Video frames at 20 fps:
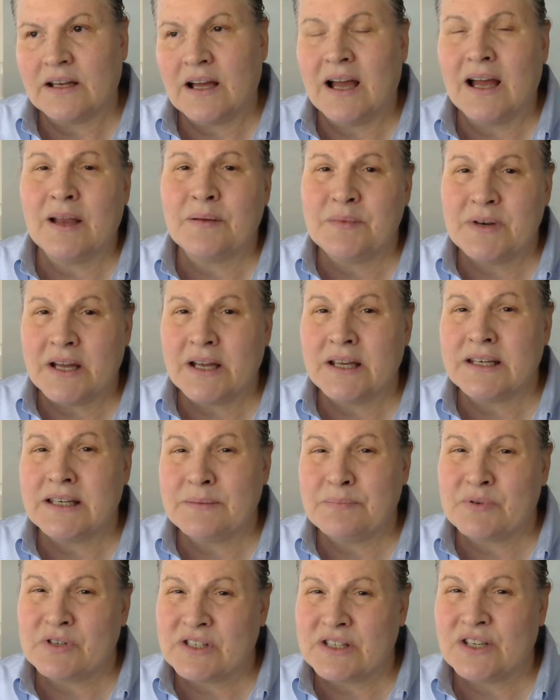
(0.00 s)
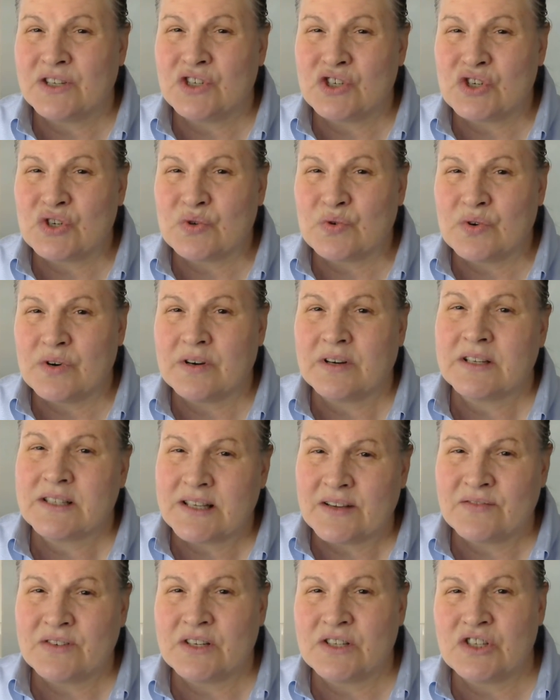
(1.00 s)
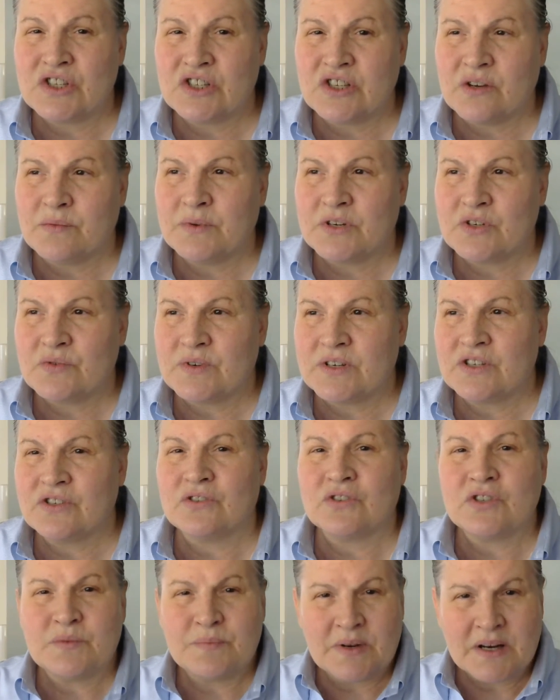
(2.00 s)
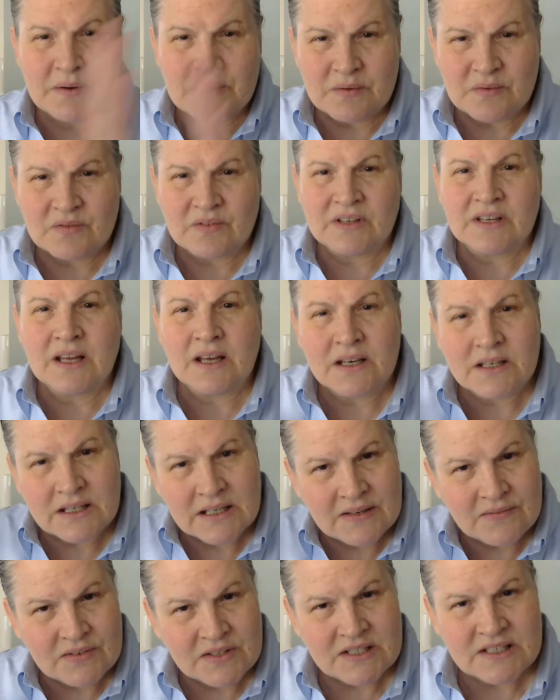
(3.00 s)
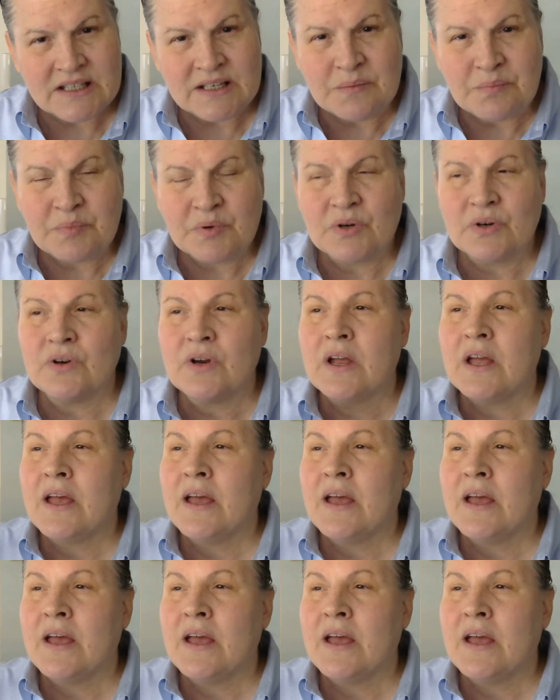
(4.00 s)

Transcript: I'm 90% sure because I've done so much research, but I got even deeper